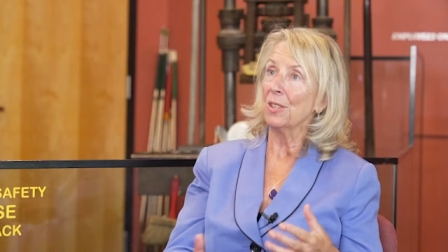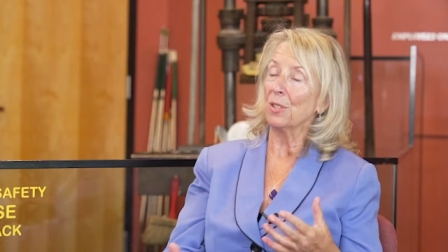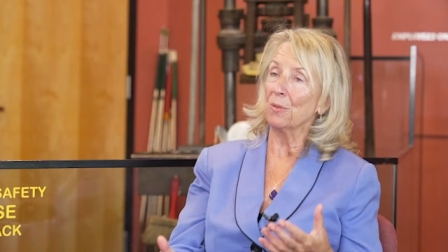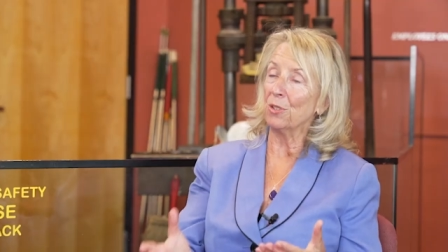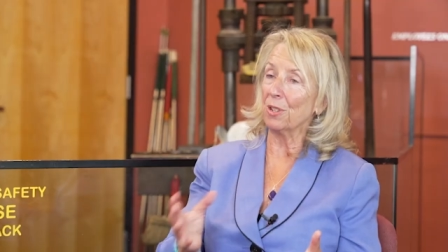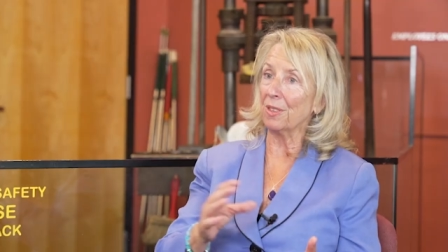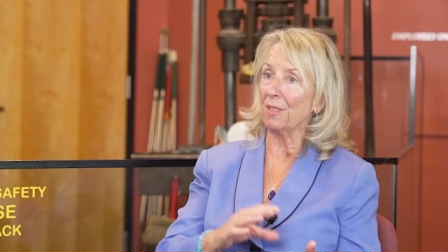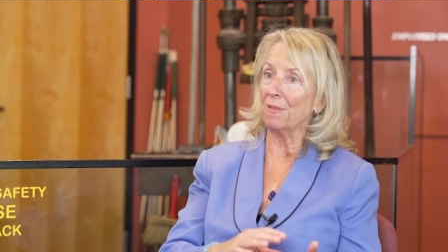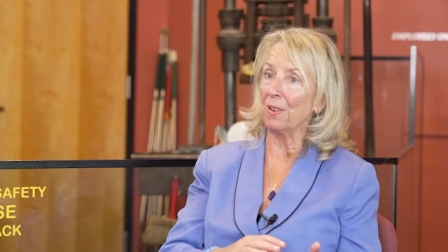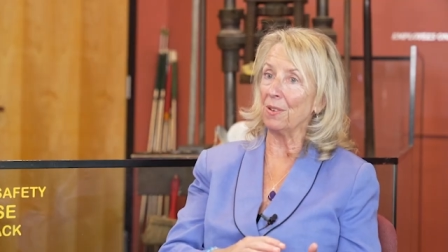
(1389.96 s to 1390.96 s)
so took
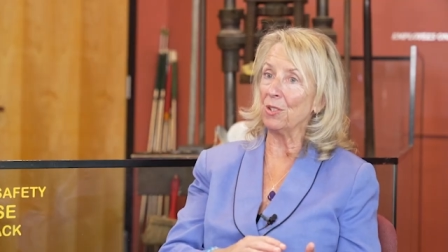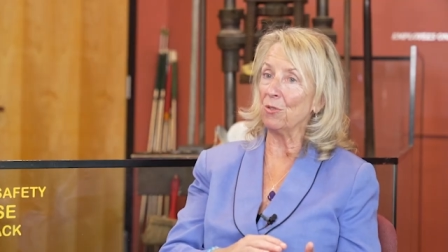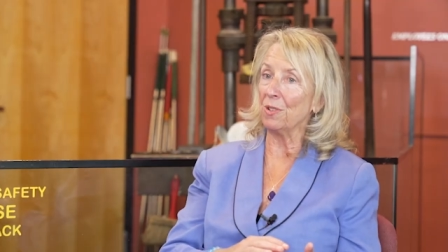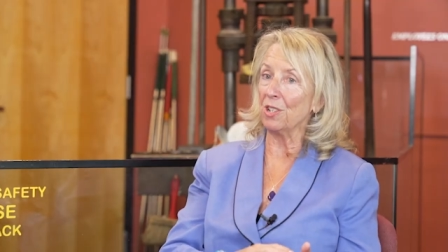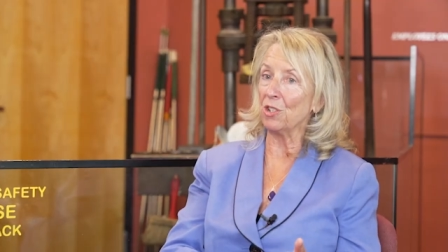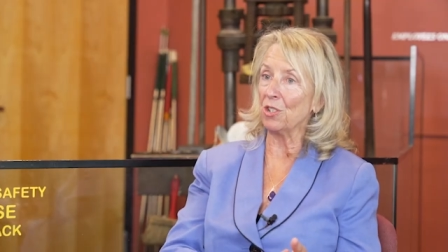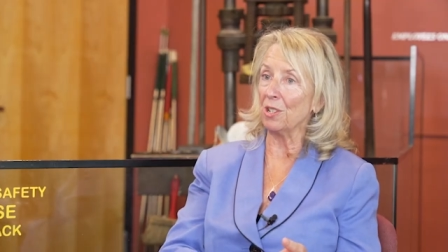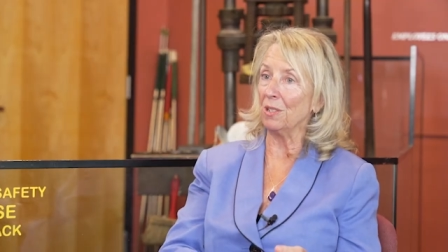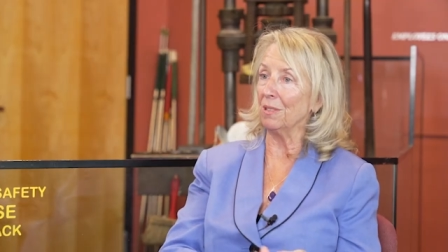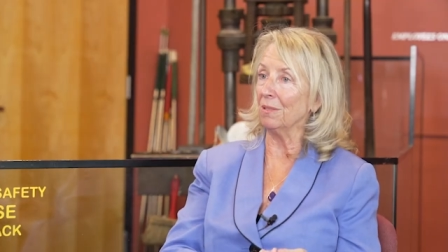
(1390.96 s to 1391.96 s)
the very
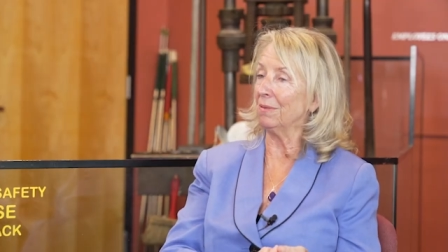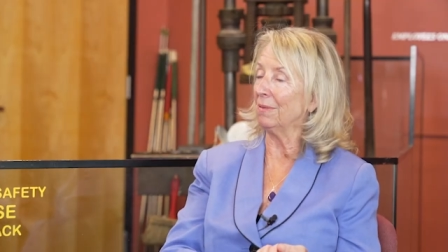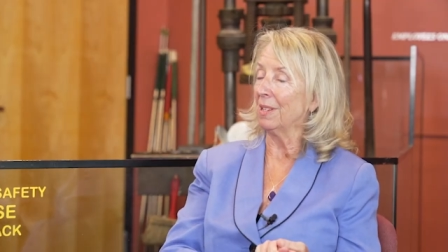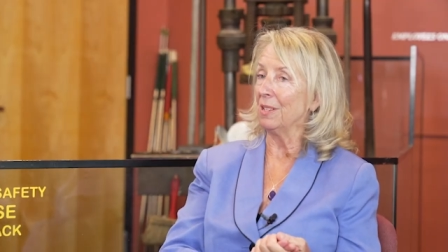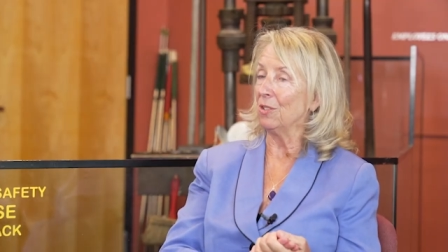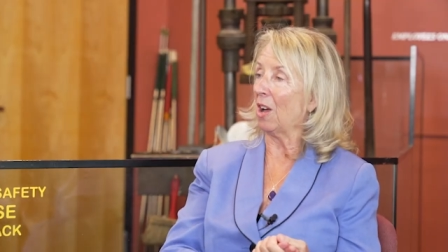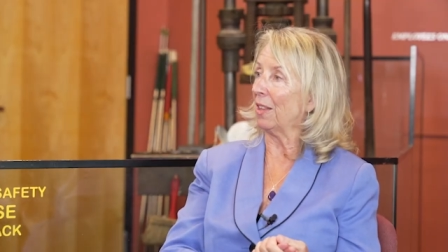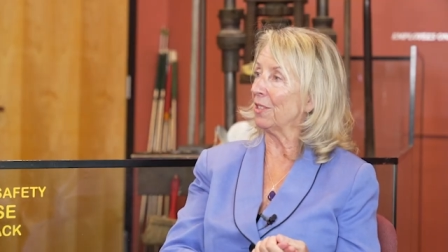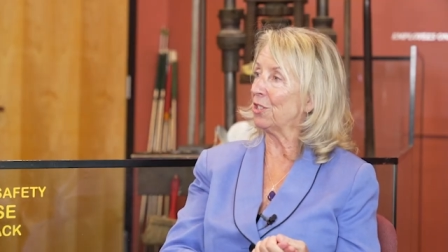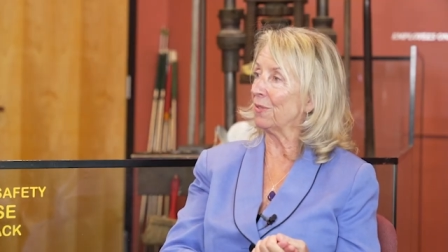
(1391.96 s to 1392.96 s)
traditional
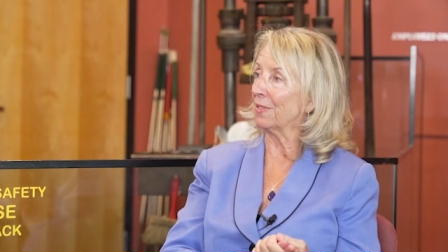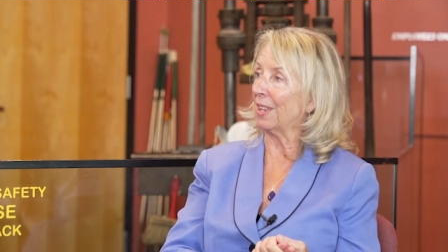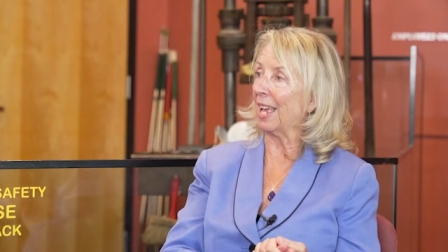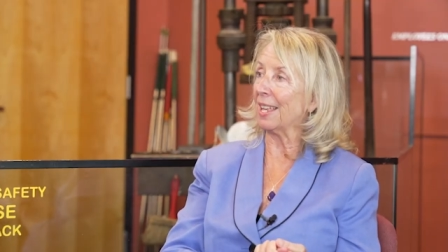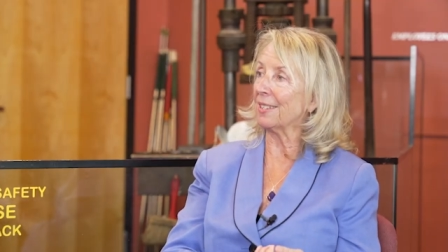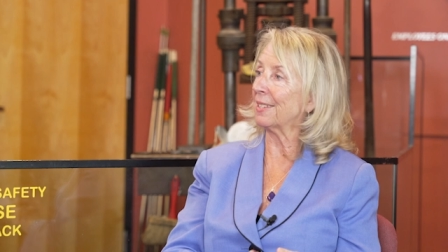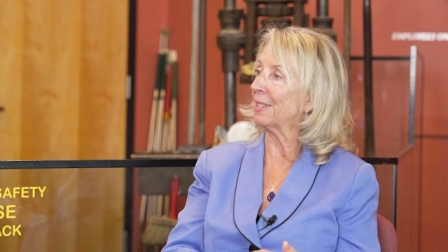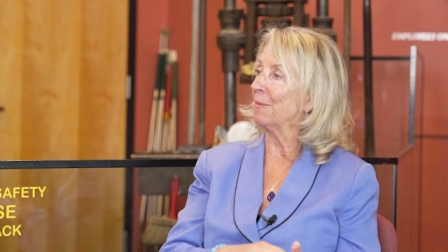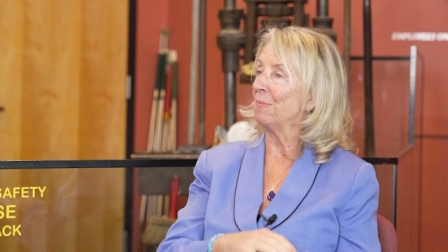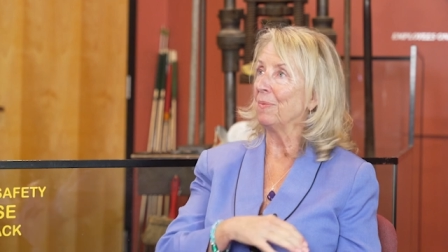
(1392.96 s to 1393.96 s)
knowledge of class,
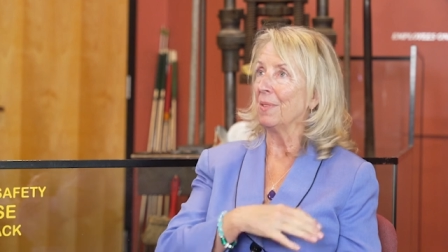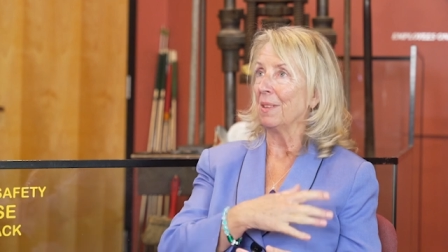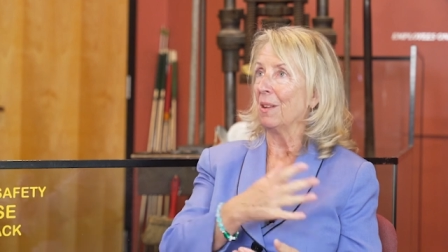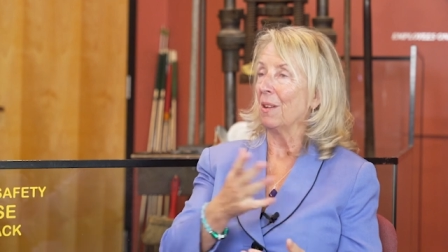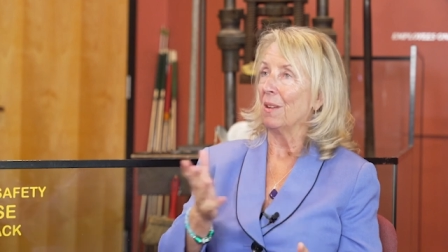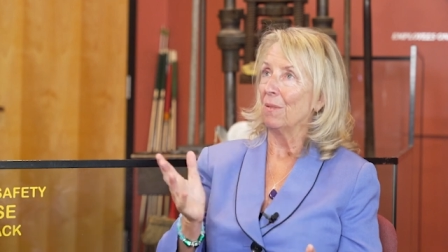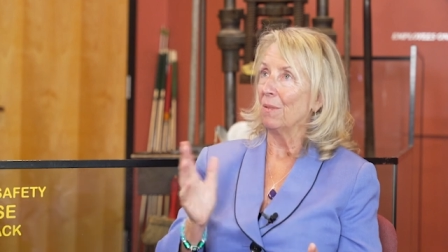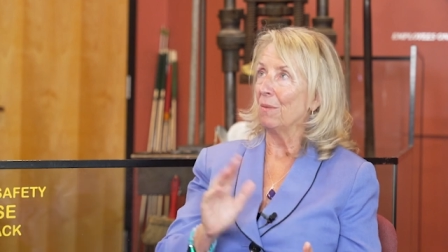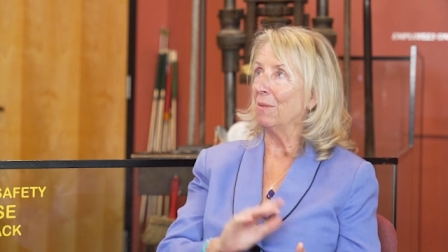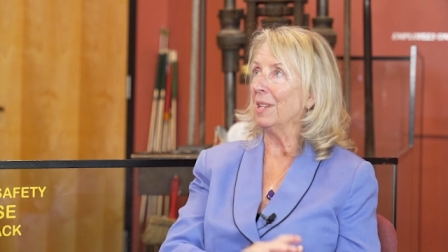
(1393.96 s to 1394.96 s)

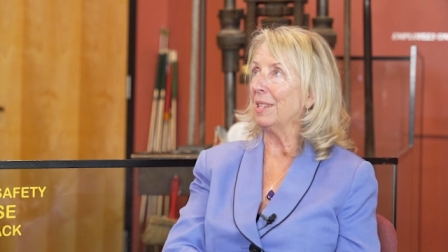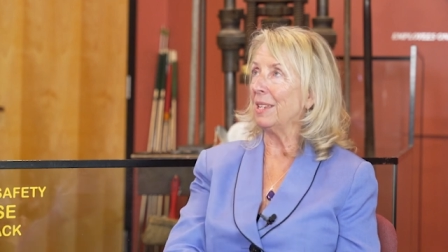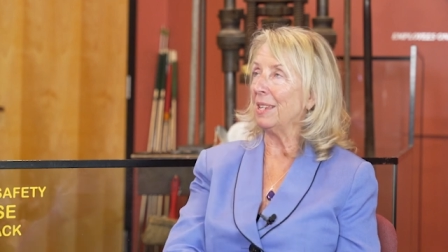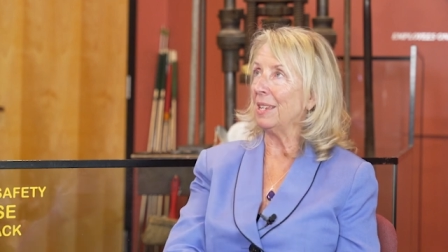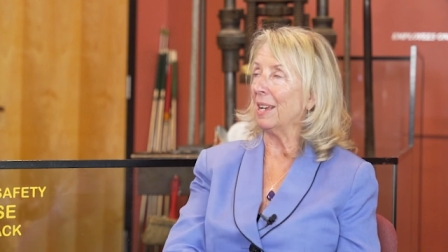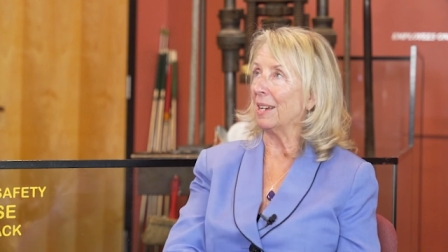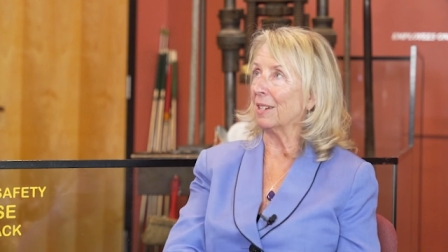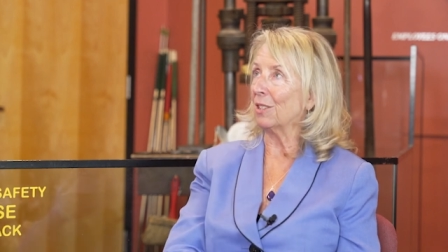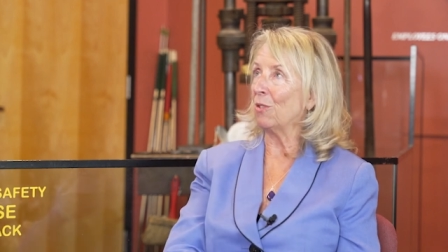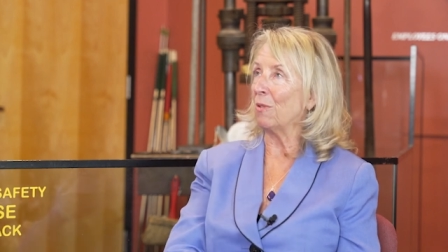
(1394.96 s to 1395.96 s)
really
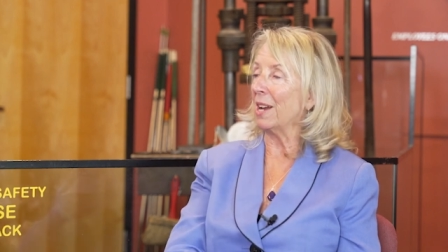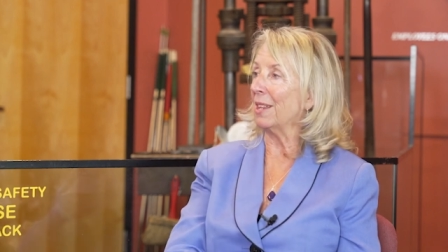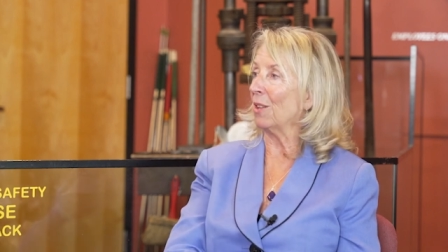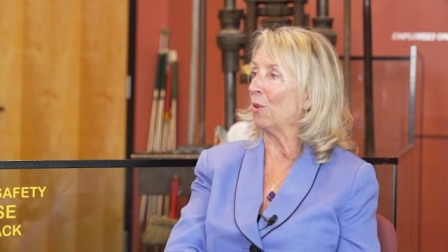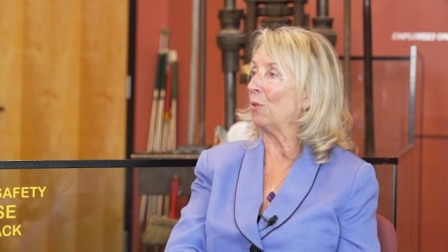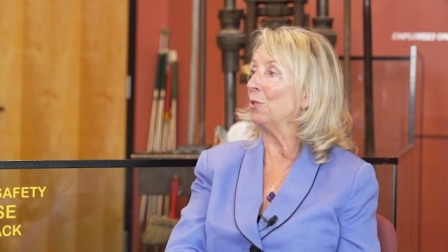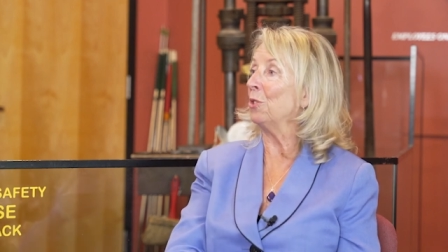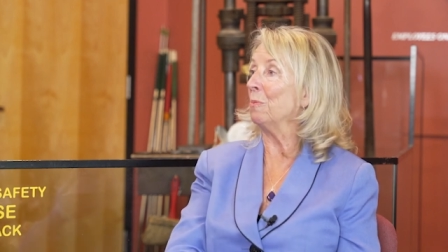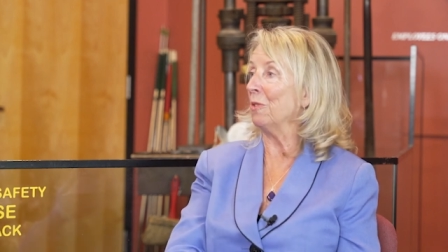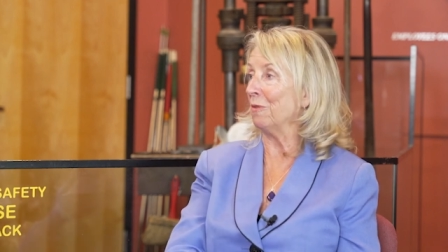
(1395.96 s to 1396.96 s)
uh, created a whole
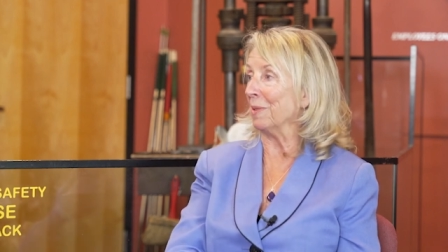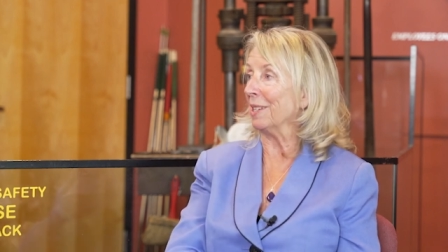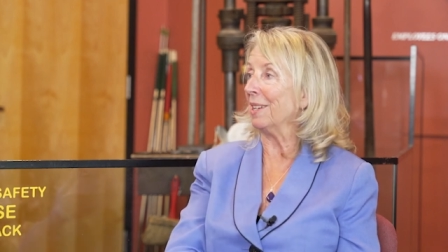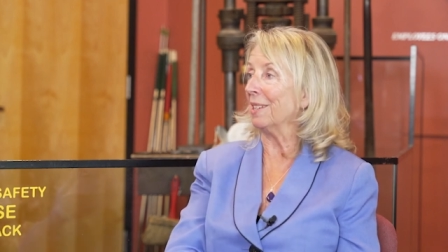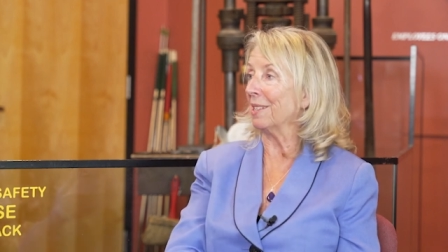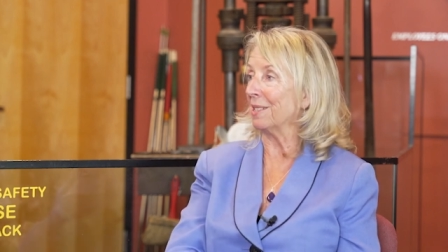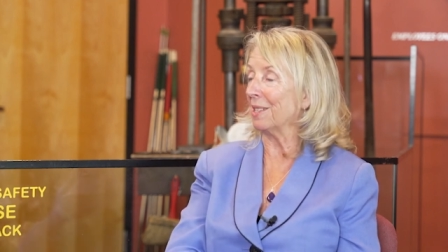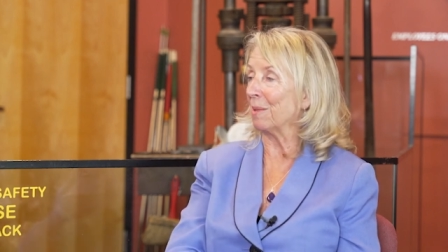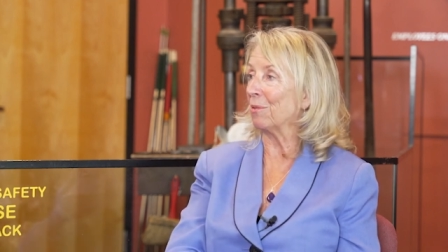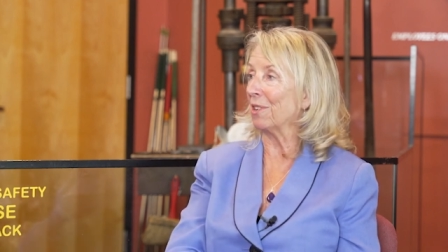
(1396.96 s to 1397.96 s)
new movement.
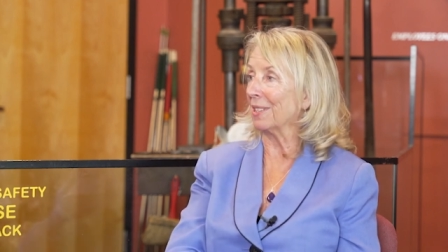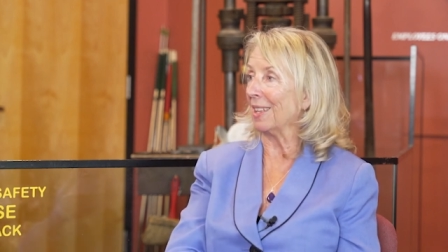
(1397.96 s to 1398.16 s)
wow.